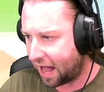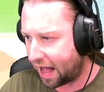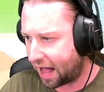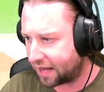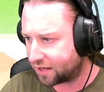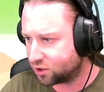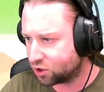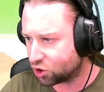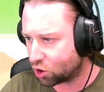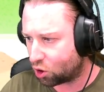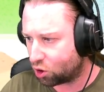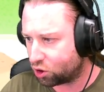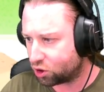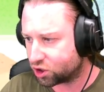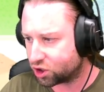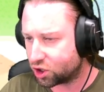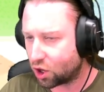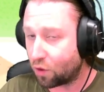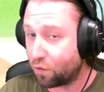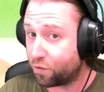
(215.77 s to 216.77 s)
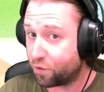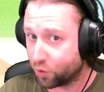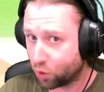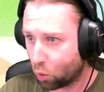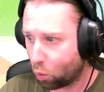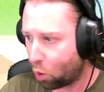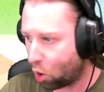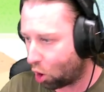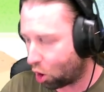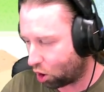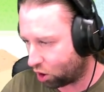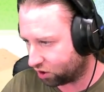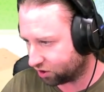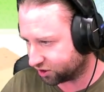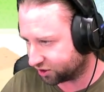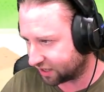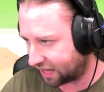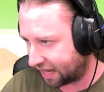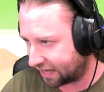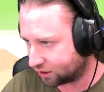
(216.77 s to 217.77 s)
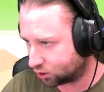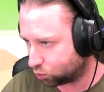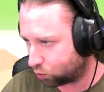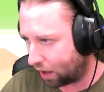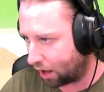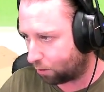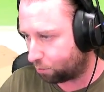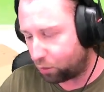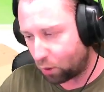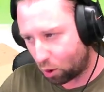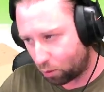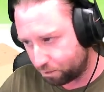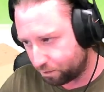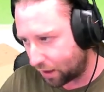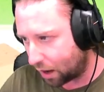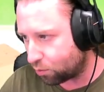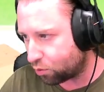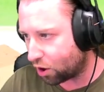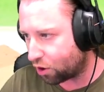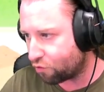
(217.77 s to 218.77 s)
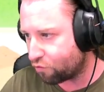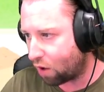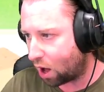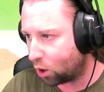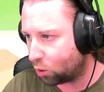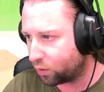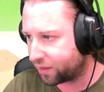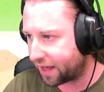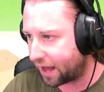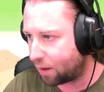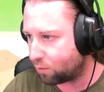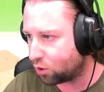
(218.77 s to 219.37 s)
and also for the walls as well. But I'm going to roll with it.